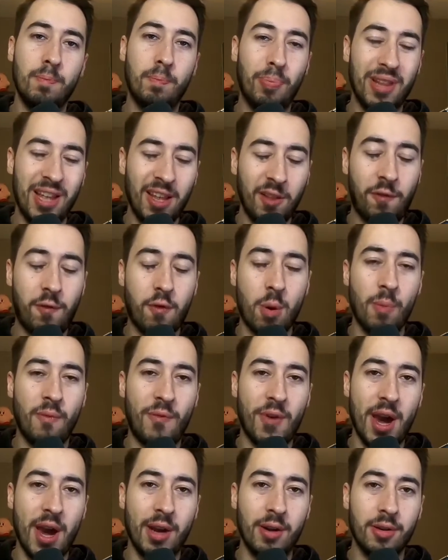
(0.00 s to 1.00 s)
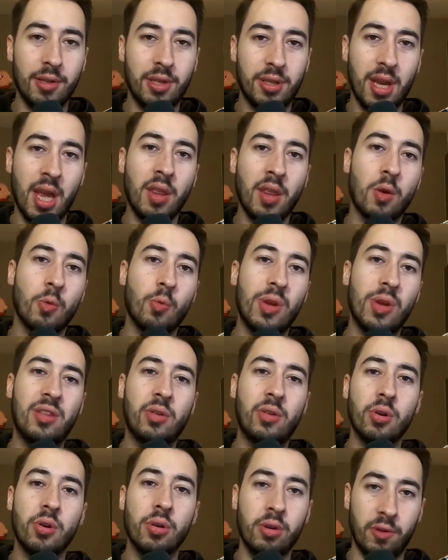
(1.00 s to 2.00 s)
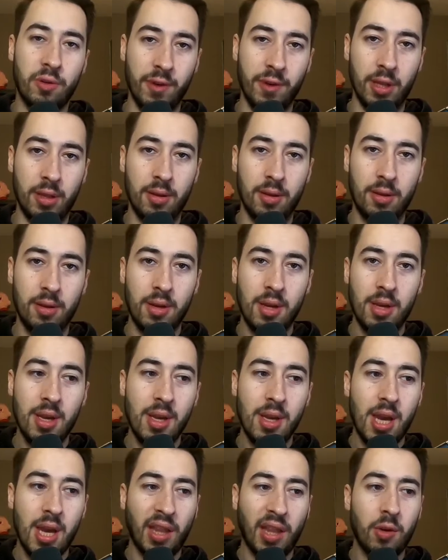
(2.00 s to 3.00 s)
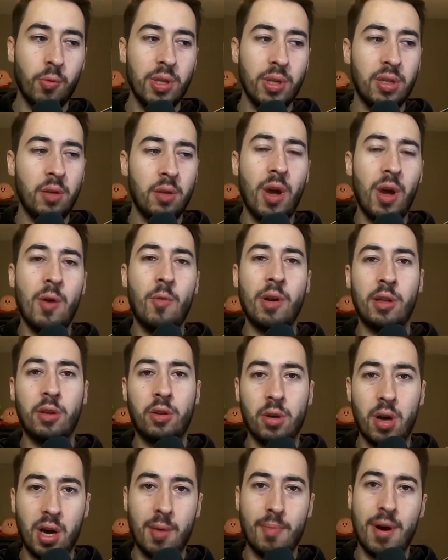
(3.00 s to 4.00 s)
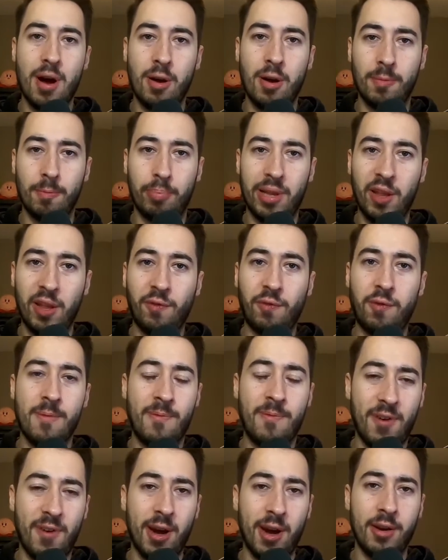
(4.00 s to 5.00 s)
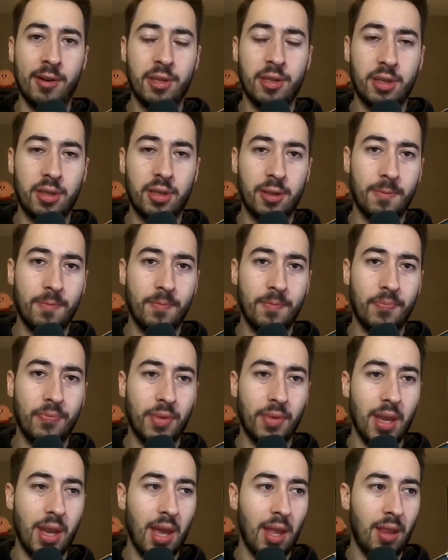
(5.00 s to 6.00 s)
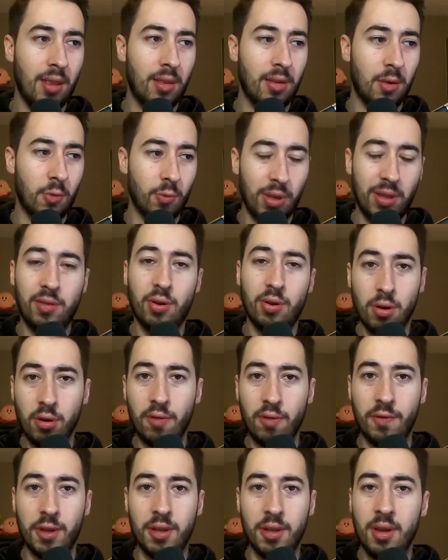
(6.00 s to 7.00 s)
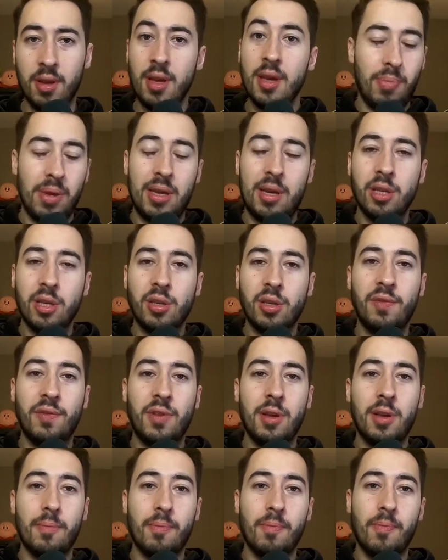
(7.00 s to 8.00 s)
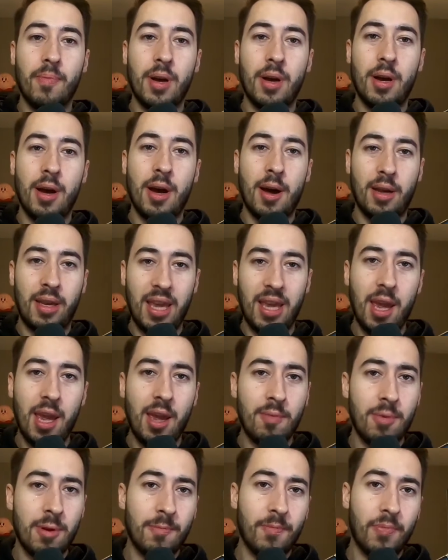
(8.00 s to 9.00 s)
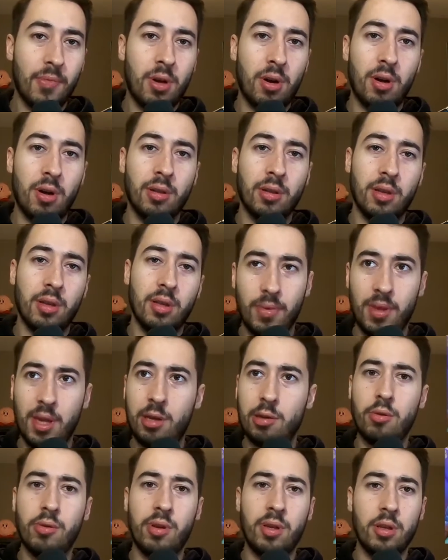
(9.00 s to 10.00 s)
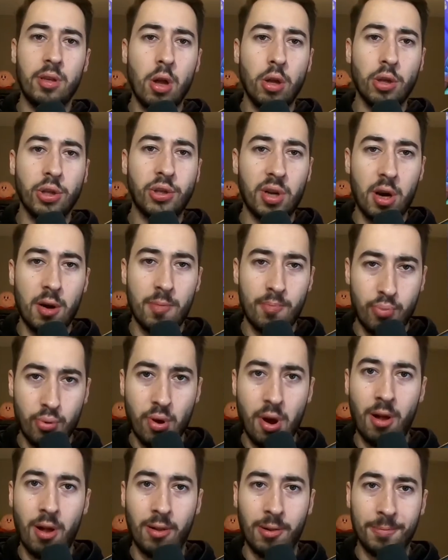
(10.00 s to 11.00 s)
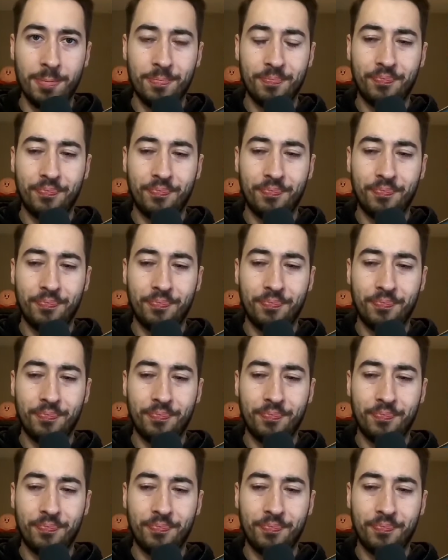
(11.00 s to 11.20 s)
platform fighters and the return of it. And the reason why I want to talk about platform fighters and the return of it, because of the game called Nickelodeon All Star Brawl.